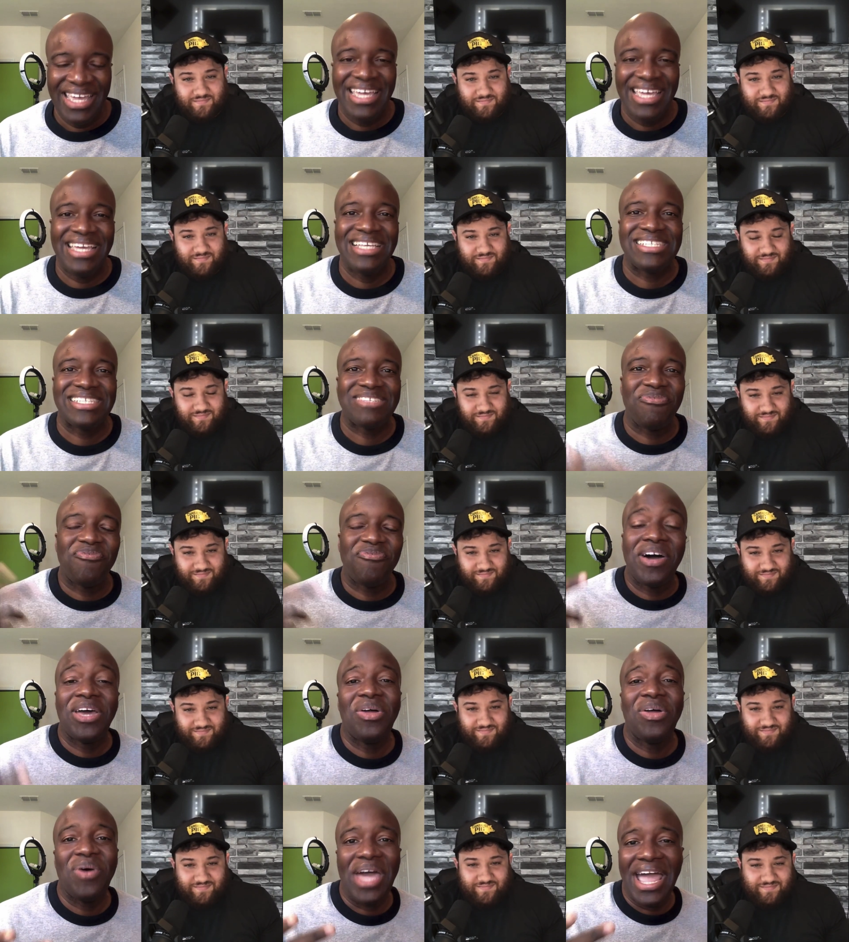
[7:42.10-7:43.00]
Speaker 1: his
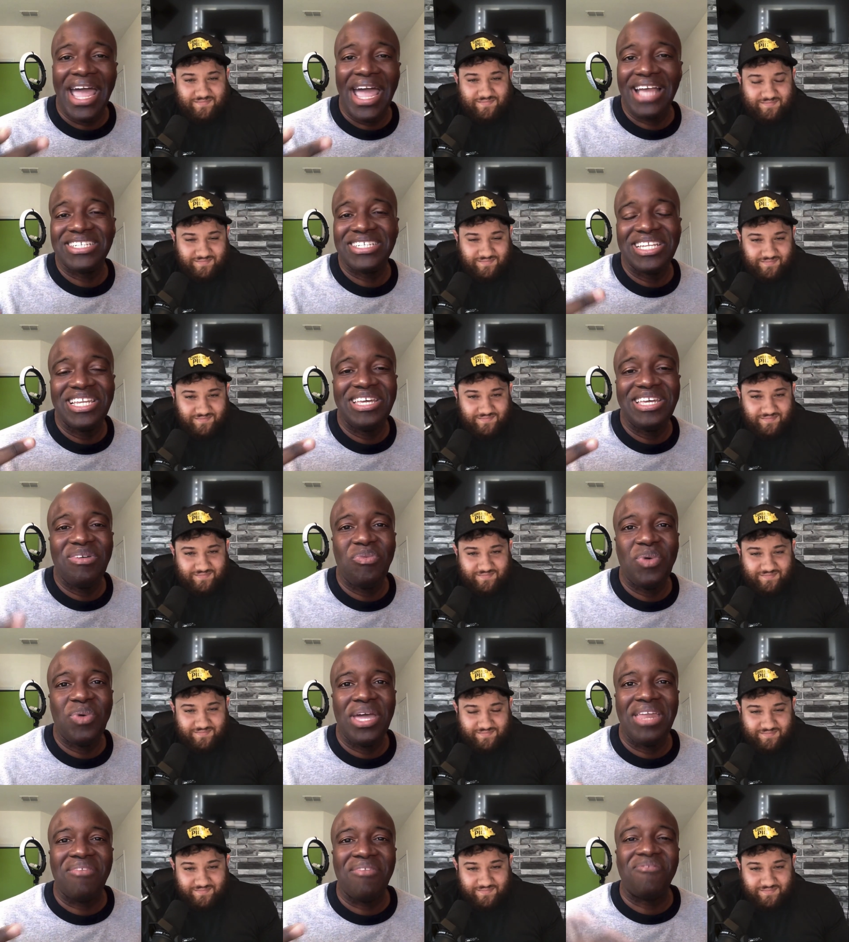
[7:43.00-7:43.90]
funnel actually
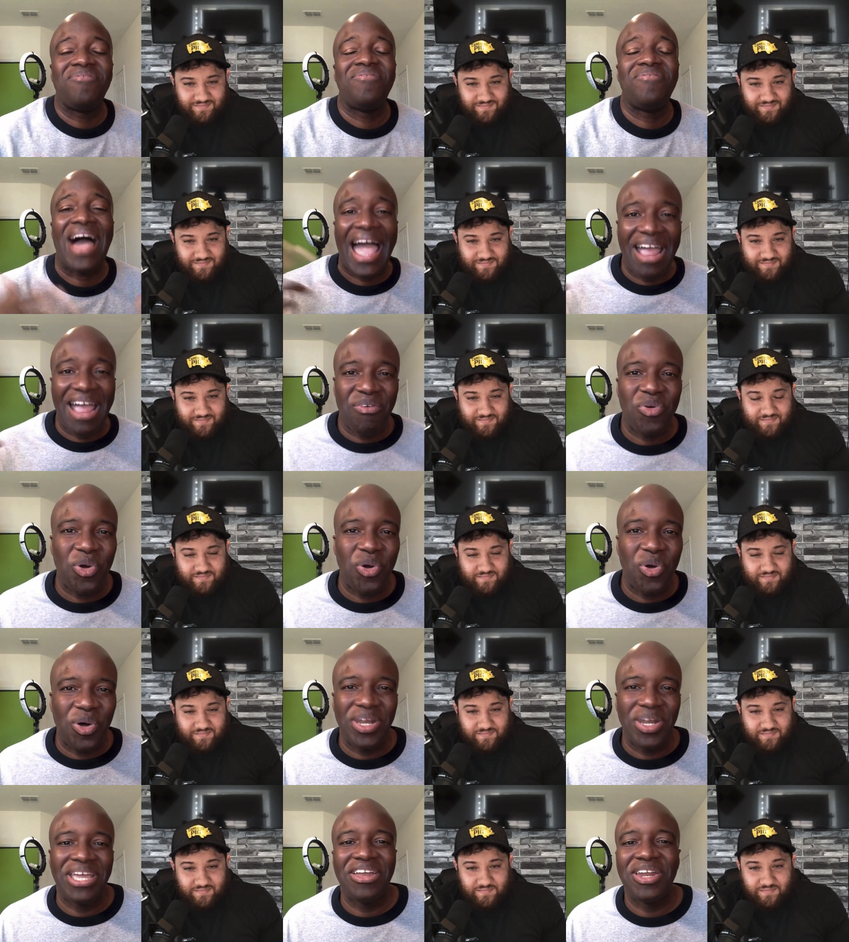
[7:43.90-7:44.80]
went
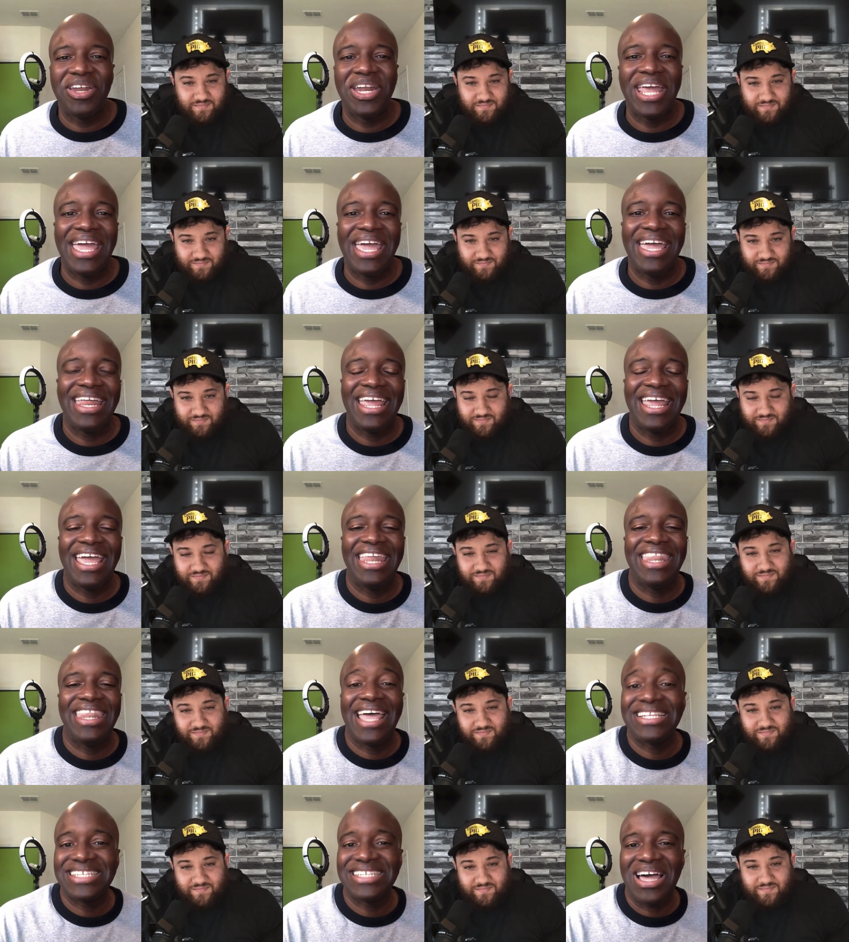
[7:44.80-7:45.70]
viral on the internet,
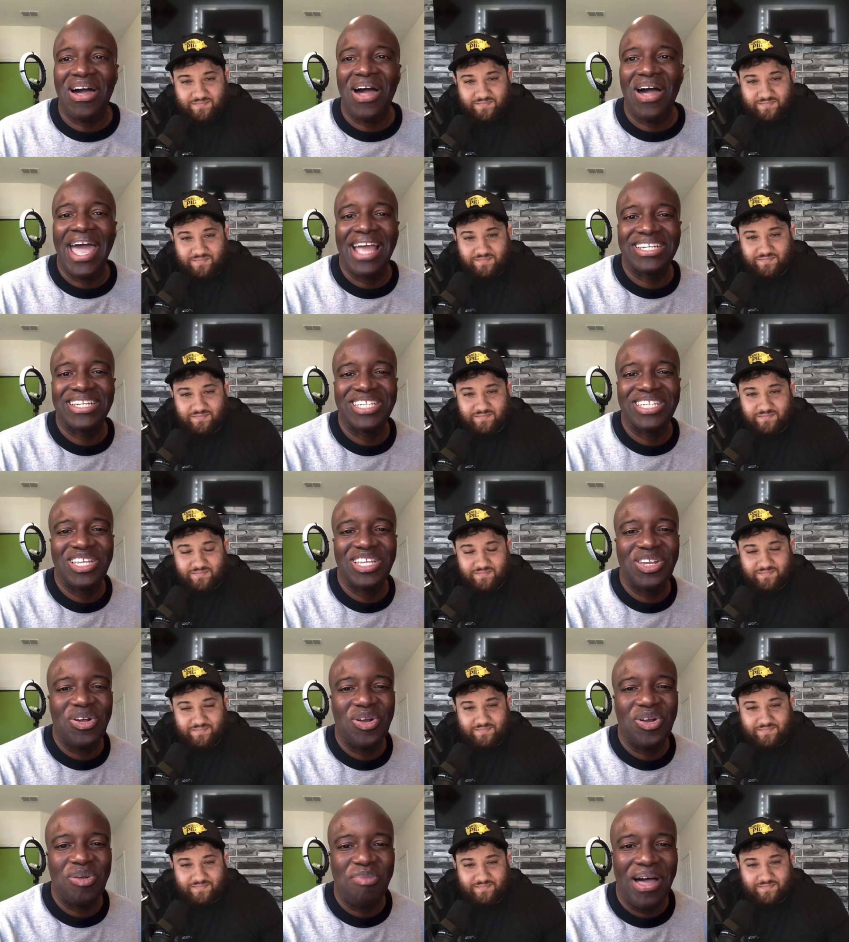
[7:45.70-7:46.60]
and that's how I actually
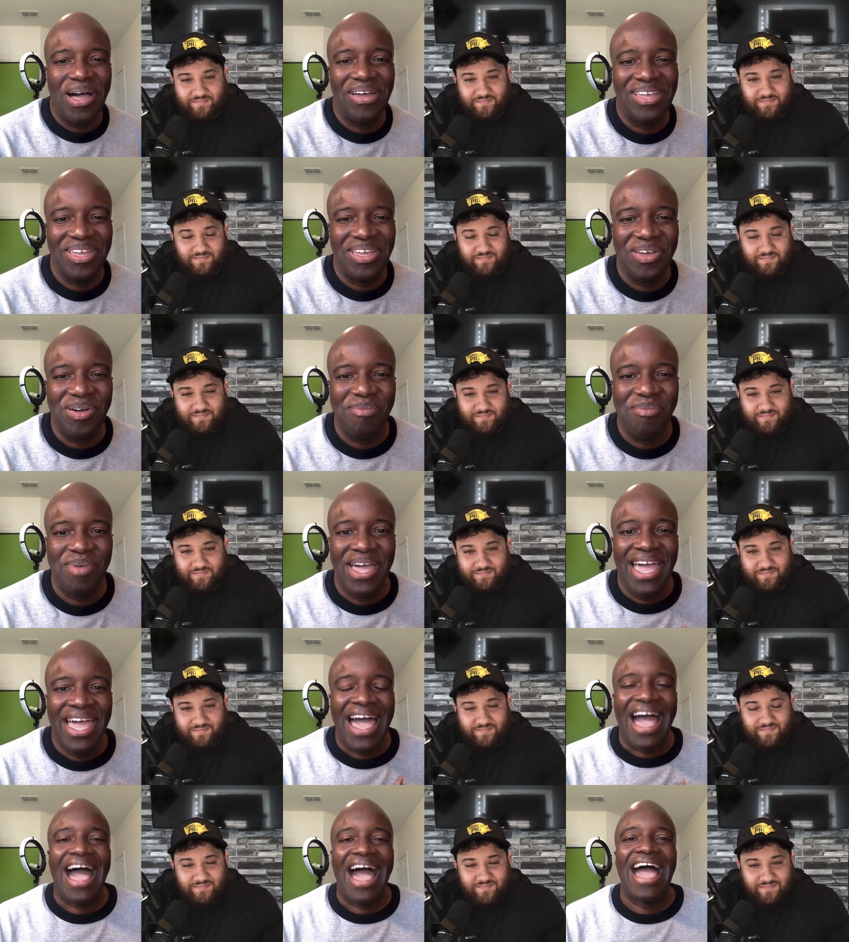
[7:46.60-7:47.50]
learned about him.
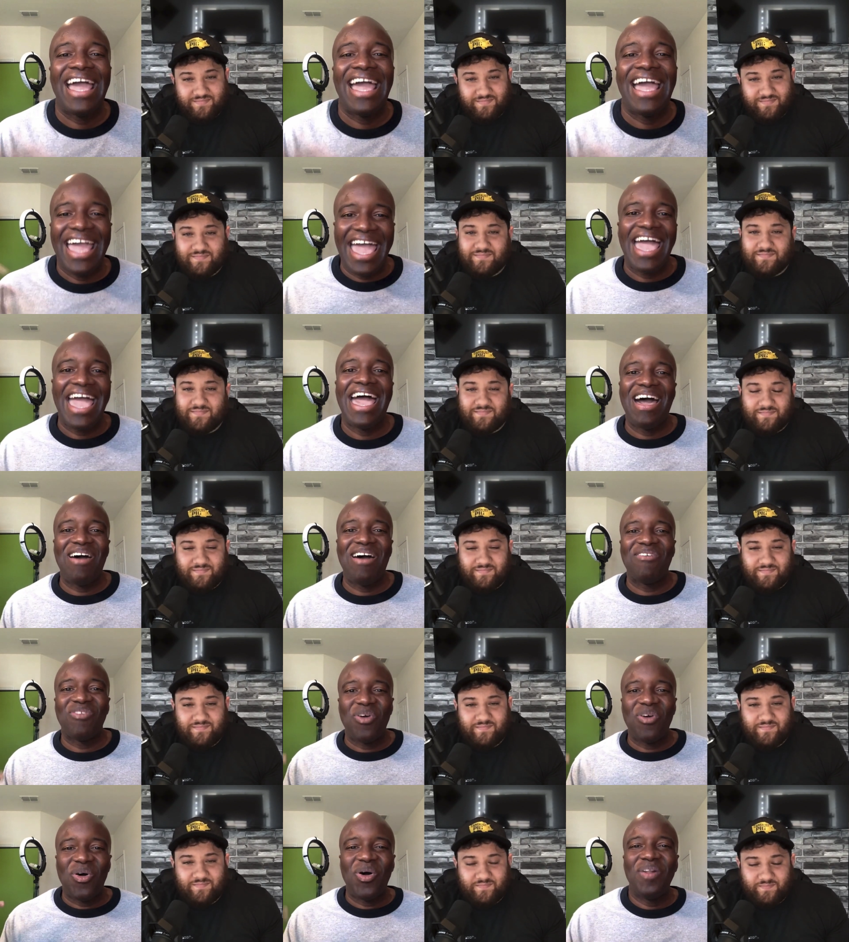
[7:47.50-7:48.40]
I
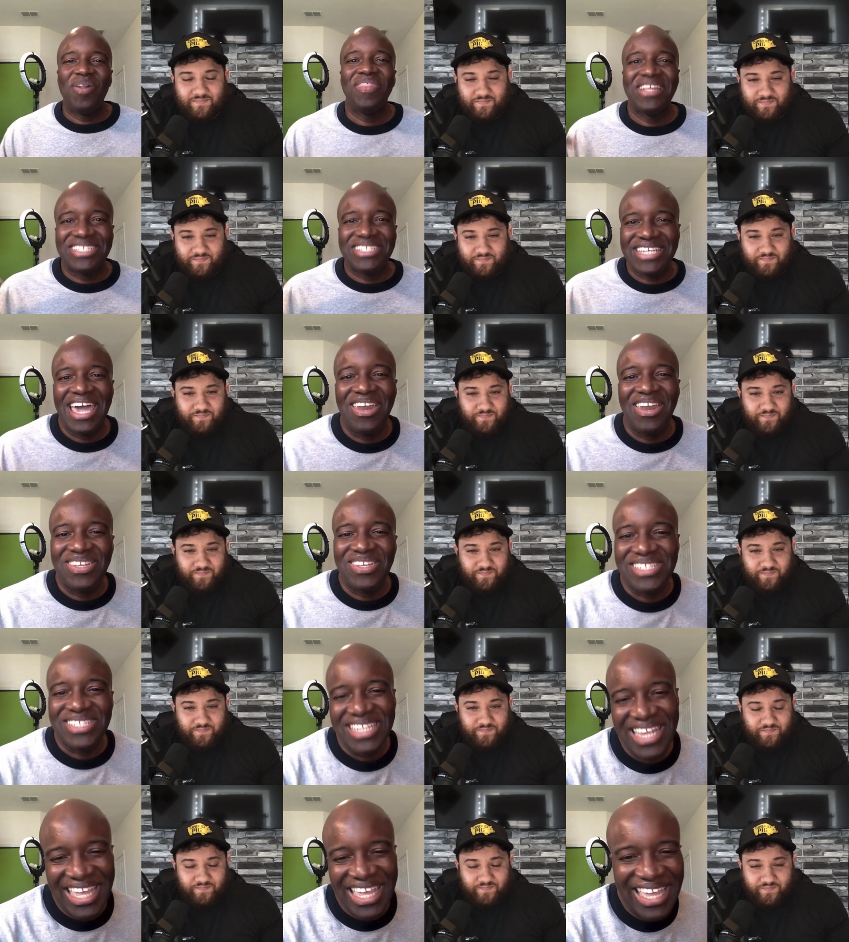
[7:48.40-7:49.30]
have on the channel
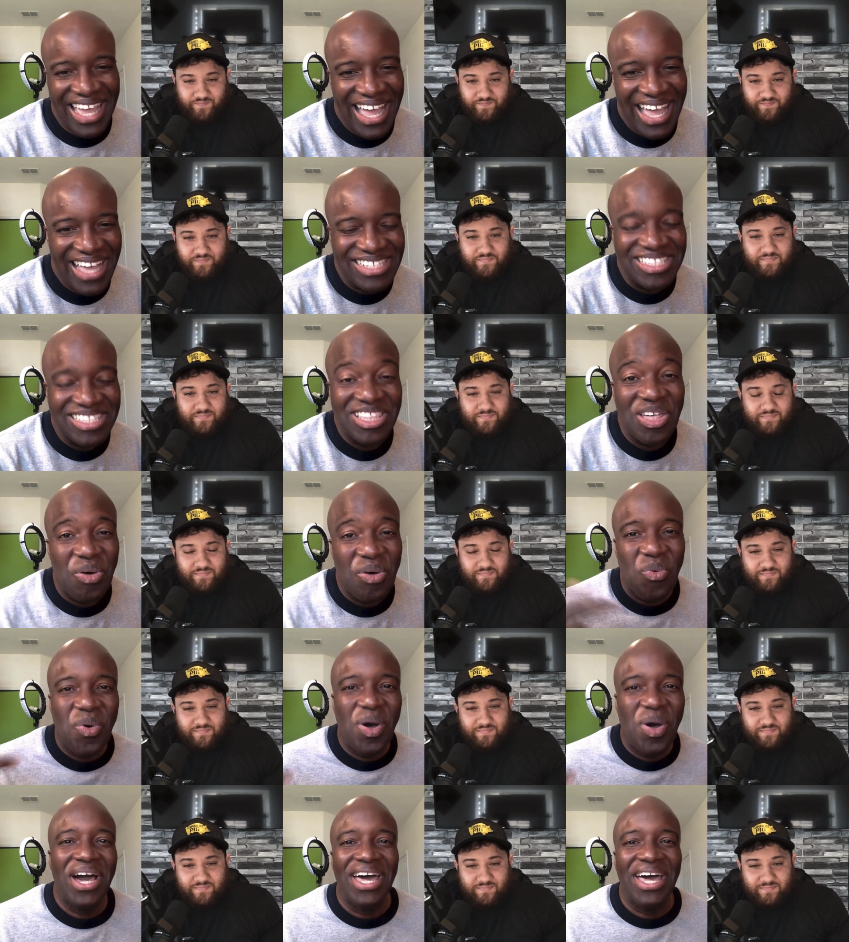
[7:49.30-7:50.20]
today, guys, the
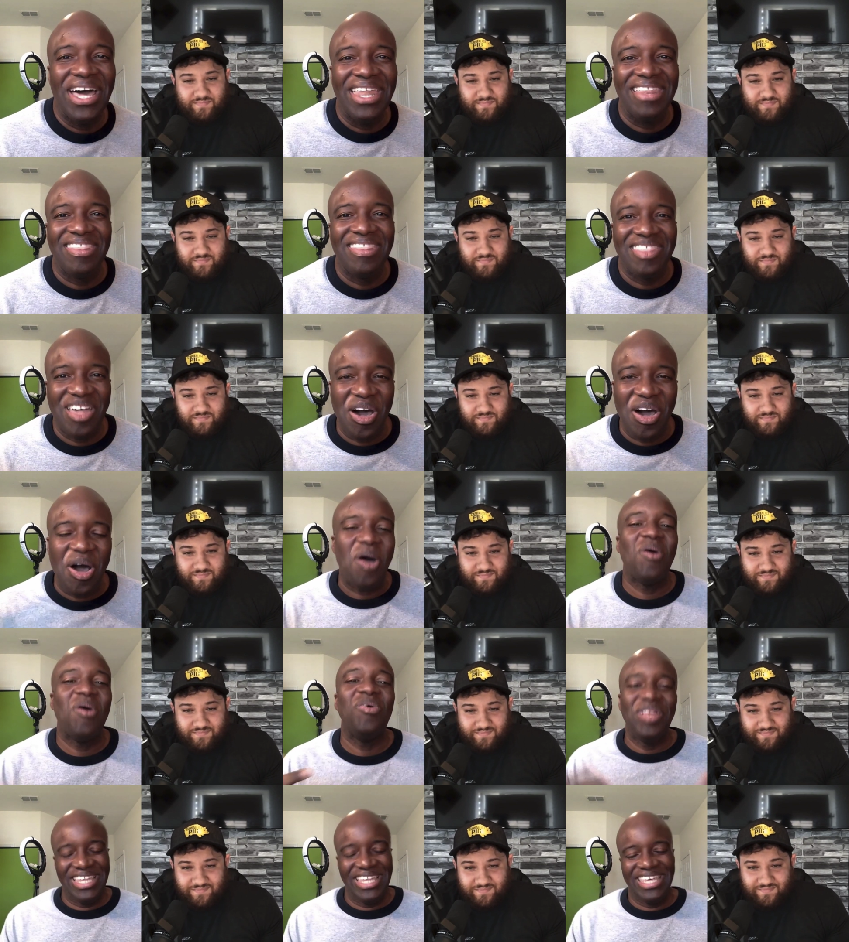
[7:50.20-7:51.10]
one, the
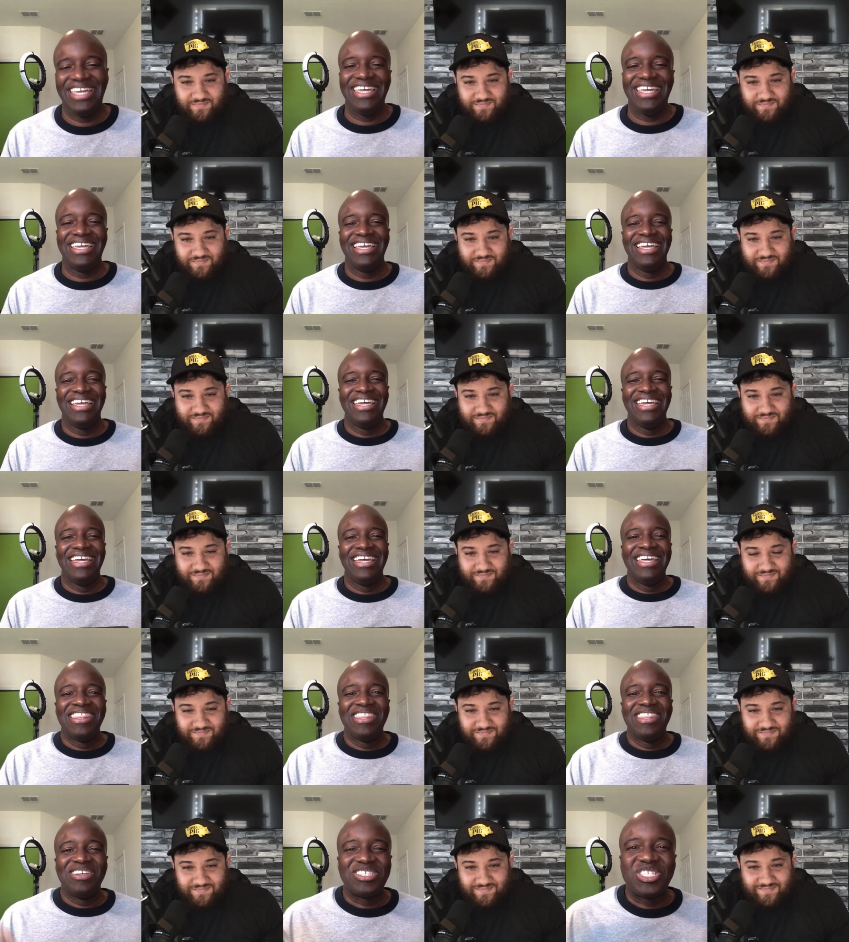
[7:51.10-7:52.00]
only,
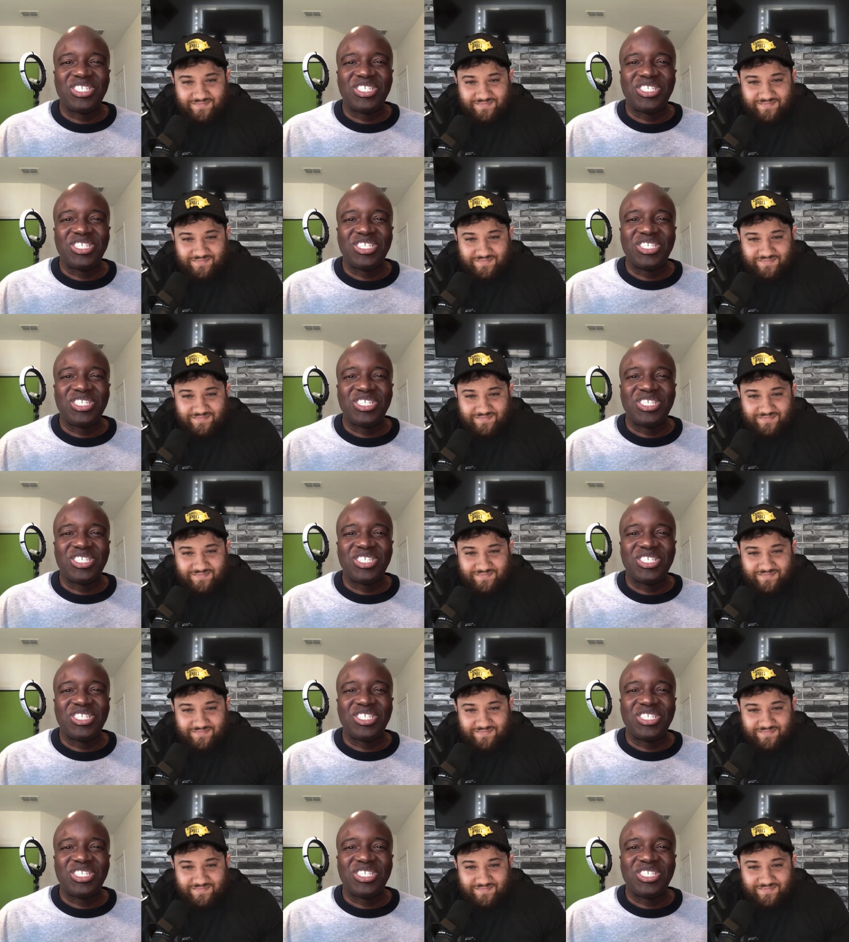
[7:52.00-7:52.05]
the